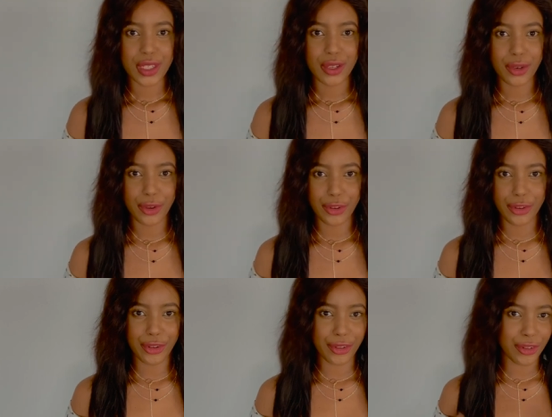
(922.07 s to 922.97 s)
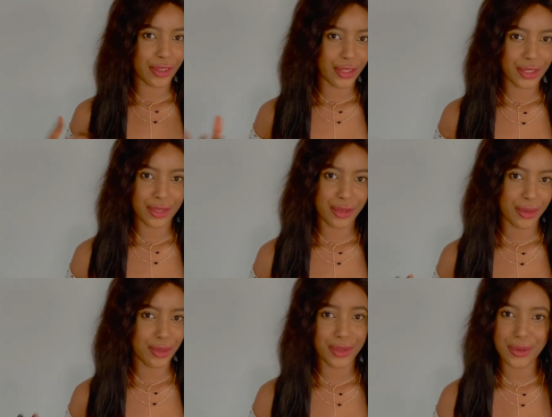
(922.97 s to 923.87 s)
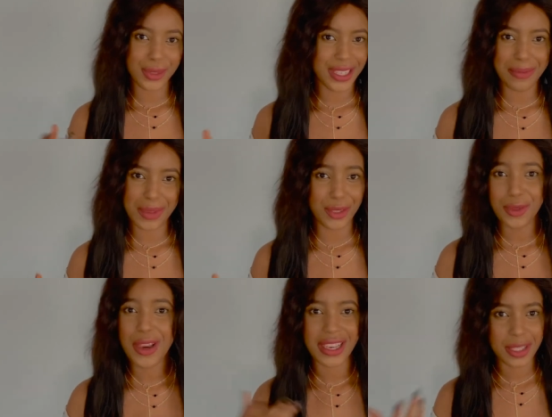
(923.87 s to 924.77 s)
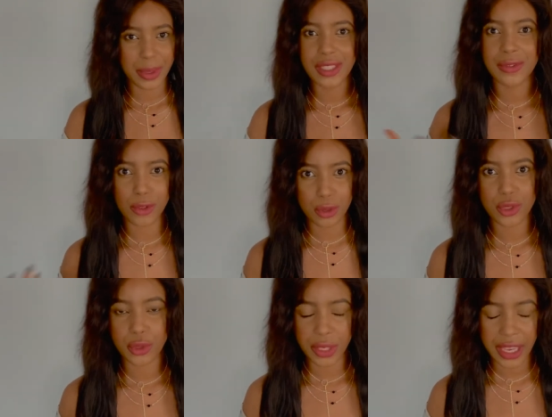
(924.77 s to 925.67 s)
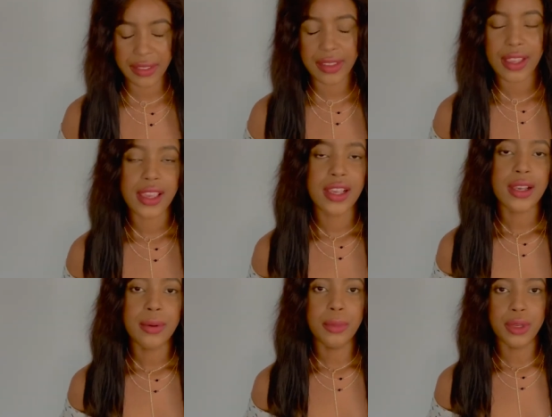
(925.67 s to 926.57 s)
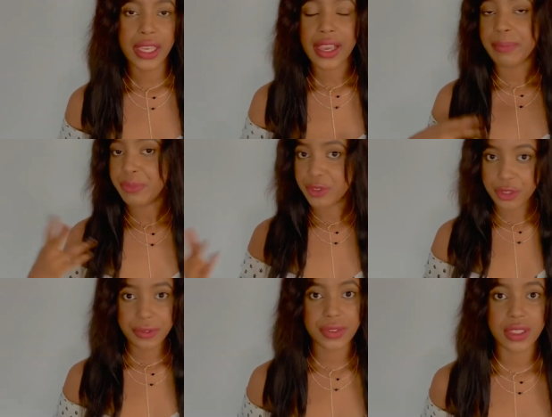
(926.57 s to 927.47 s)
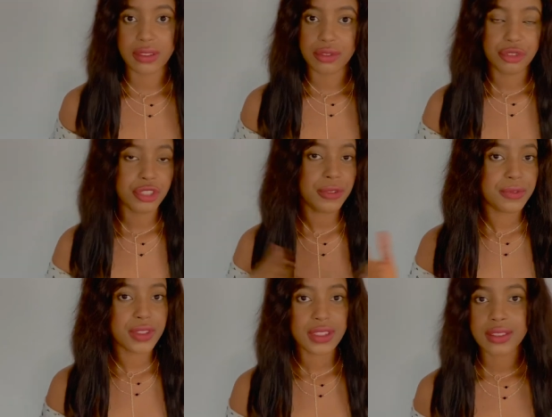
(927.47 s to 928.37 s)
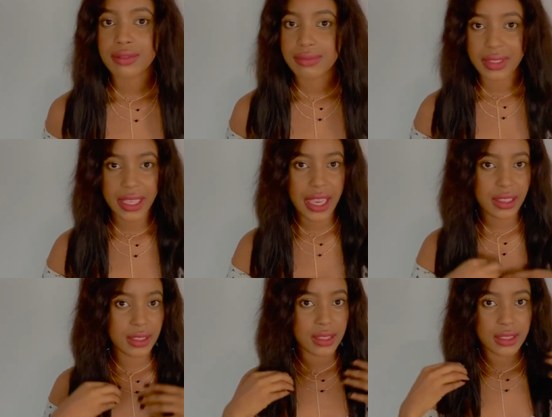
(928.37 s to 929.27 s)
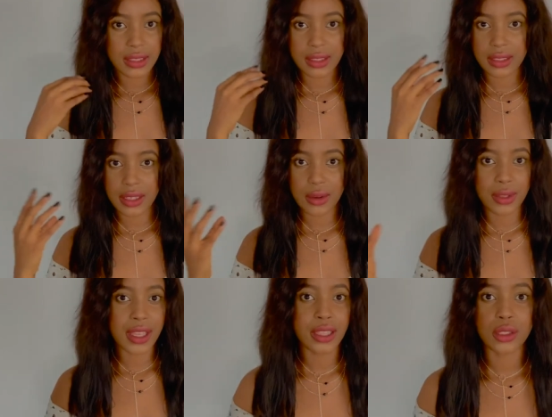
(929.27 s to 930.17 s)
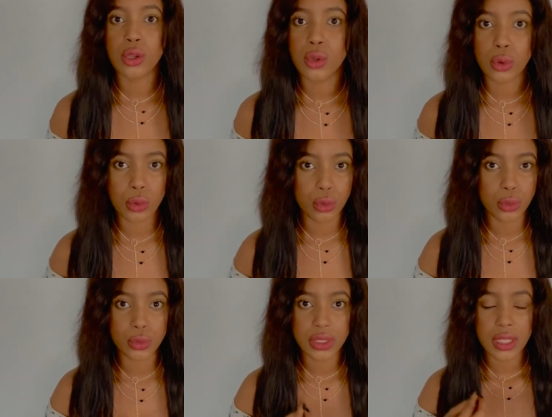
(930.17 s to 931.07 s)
uh, you know you know what I mean you know how expensive clothes you get but yeah thrifting thrift get secondhand clothes